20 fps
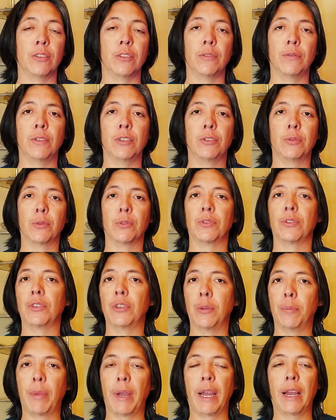individuals in
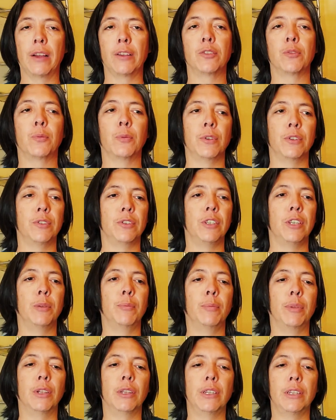the past was the
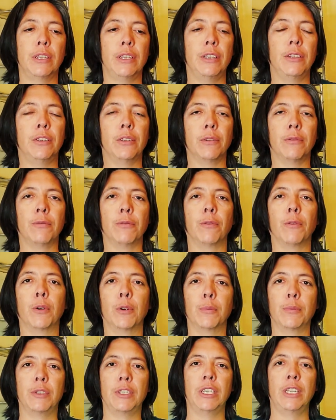ability to
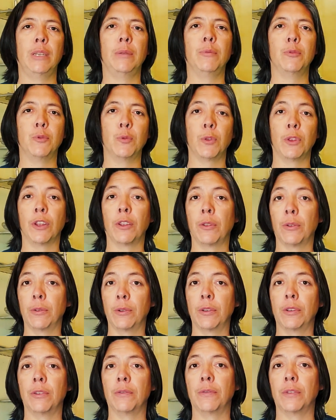form teams with other
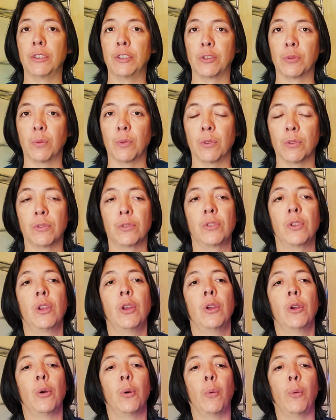individuals.
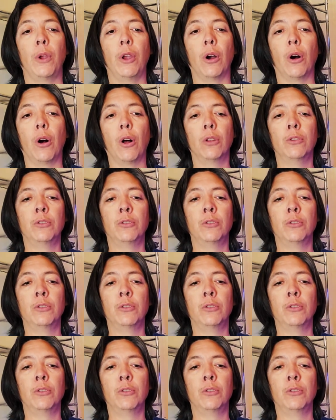We all